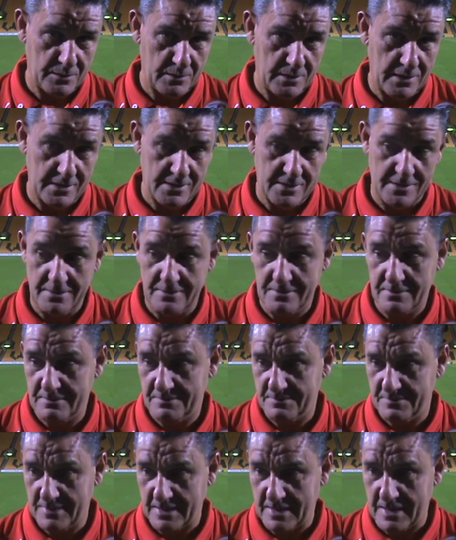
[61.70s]
to us, and
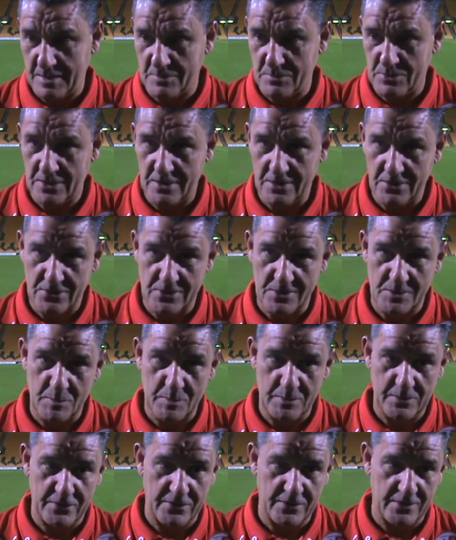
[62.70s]
the game changes.
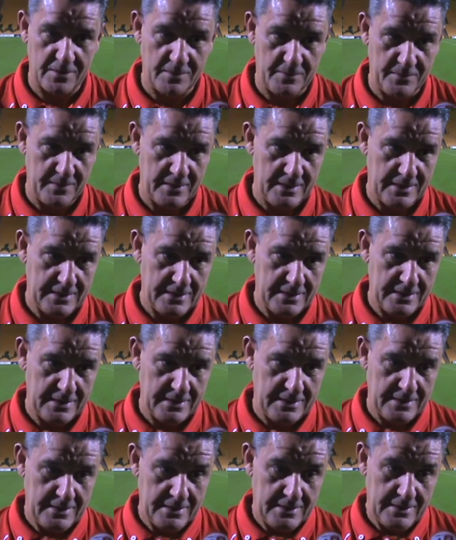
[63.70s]
But uh,
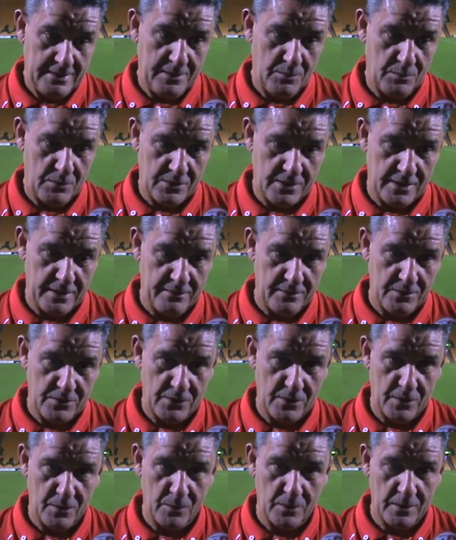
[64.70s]
it wasn't given,
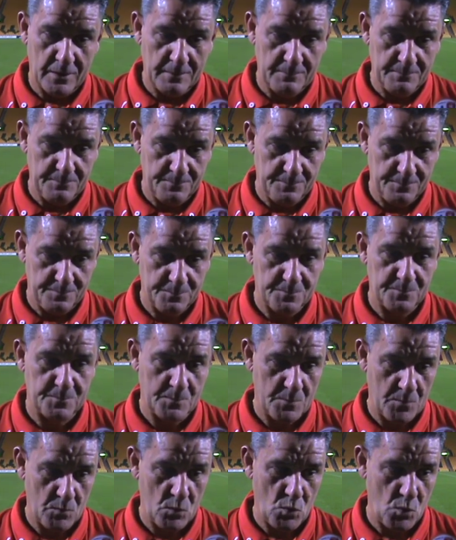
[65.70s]
so um,
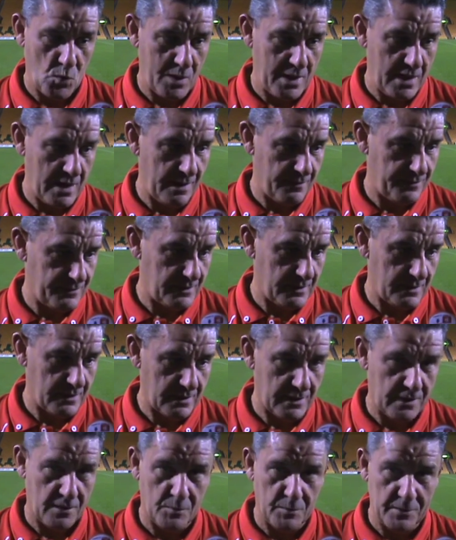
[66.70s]
we have
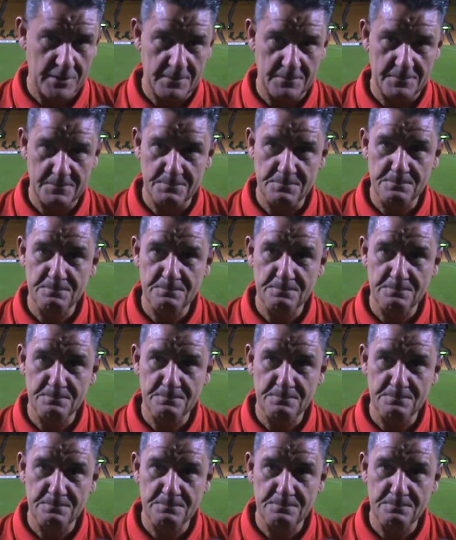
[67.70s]
to get on with it.